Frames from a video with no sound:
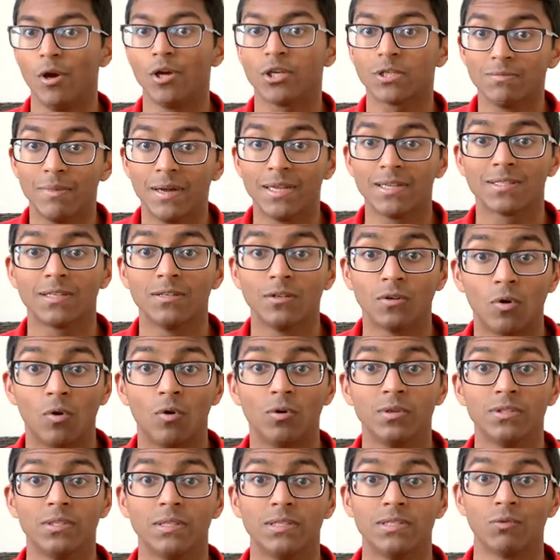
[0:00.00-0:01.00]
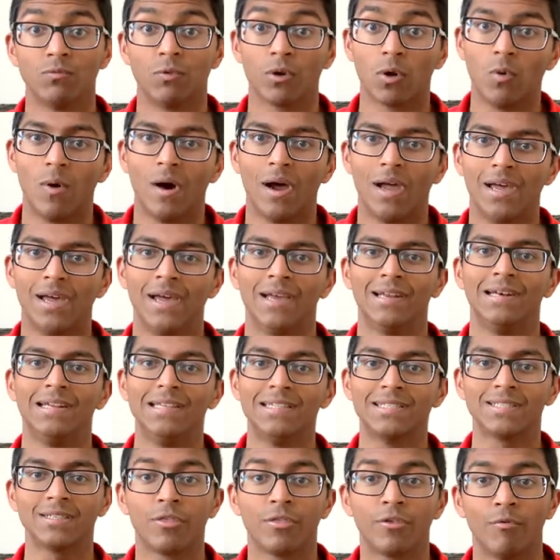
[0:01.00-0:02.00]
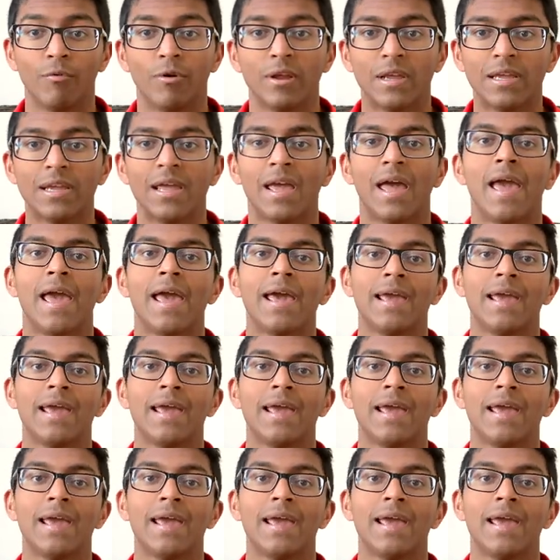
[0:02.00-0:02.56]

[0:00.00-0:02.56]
Most medicine courses require at least 3